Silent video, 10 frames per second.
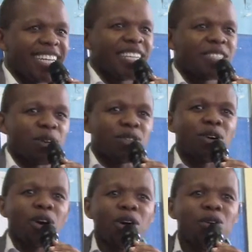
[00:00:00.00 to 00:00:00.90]
Don't
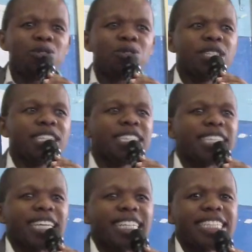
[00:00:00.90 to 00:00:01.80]
go to these
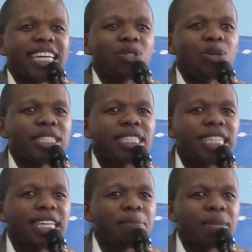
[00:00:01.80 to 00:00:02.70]
things that you are
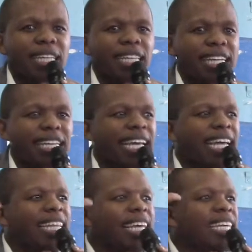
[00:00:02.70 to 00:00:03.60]
seeing, brethren.
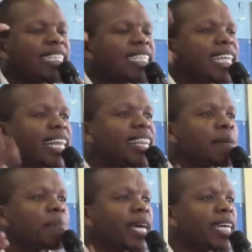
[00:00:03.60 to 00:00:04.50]
There is
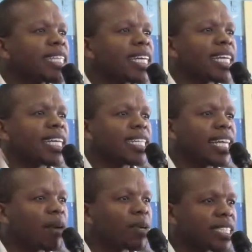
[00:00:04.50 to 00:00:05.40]
nothing better than
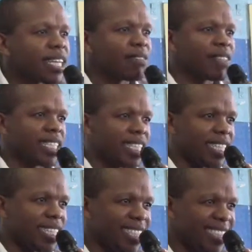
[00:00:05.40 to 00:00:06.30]
our
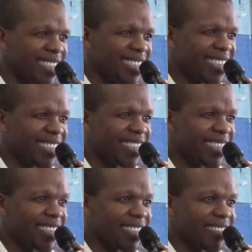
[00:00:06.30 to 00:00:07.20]
salvation. Né?
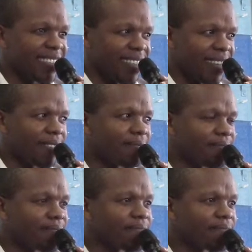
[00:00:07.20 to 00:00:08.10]
Yeah.
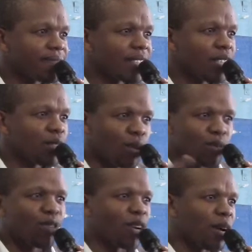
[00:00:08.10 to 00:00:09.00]

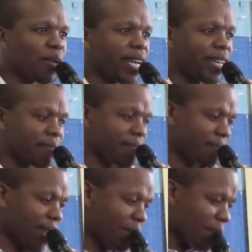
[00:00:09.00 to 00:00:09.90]
Don't fall away.
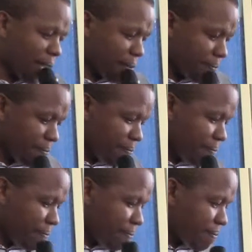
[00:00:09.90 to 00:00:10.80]
Amen.
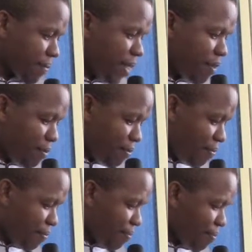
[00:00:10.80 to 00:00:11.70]
amen.
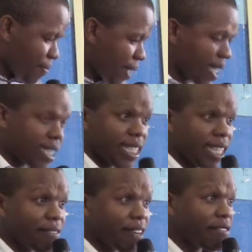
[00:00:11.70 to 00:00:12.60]
Let's
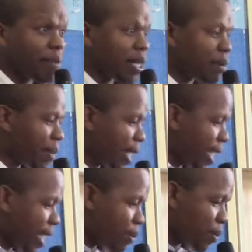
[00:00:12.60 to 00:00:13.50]
take five minute
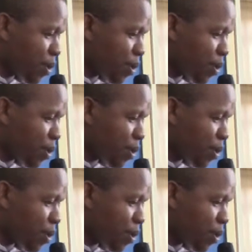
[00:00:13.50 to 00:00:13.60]
break and